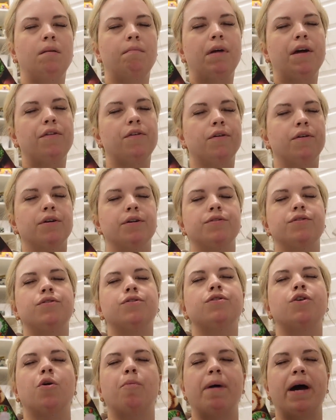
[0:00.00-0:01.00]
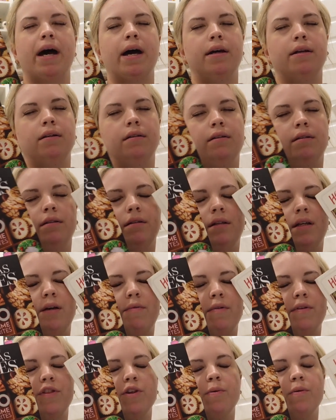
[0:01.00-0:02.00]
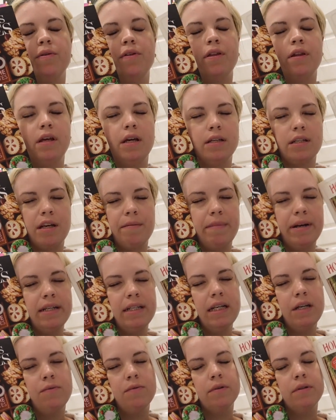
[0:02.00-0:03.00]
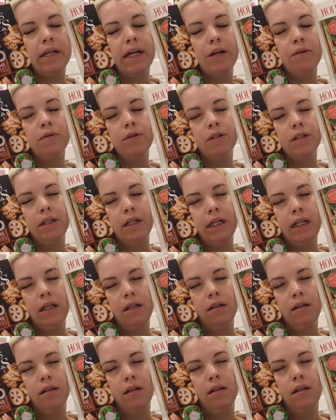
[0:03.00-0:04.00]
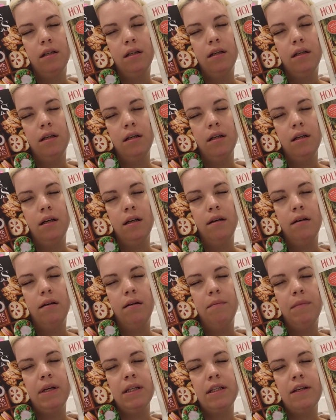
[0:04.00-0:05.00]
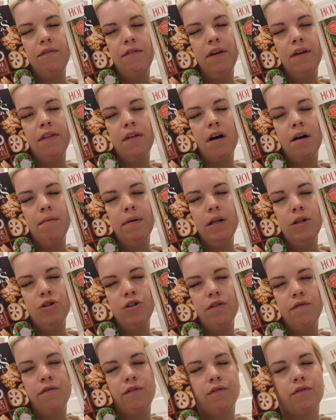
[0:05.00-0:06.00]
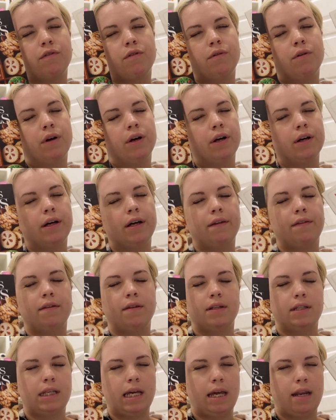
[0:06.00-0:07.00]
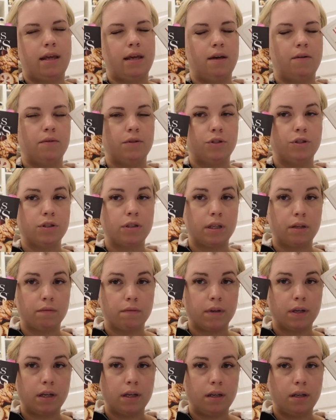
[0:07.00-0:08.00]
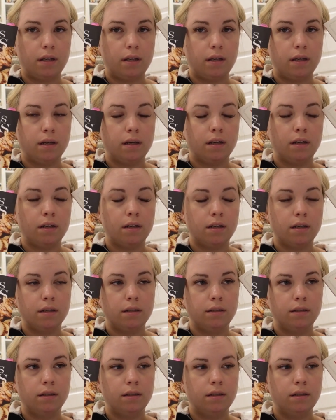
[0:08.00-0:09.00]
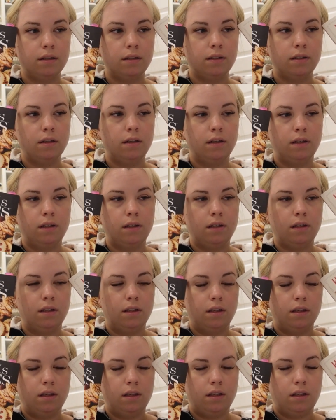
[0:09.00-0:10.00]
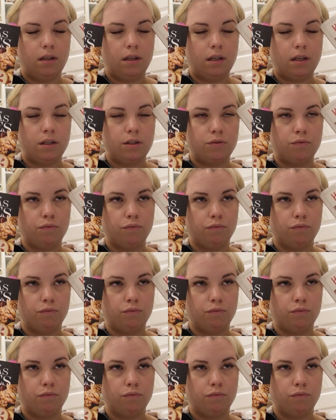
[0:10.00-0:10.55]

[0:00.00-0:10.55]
my throat hurts so bad. I went through both of these. I might take one NyQuil tonight because I feel like the combination of throat hurt and this headache, which is like right here, is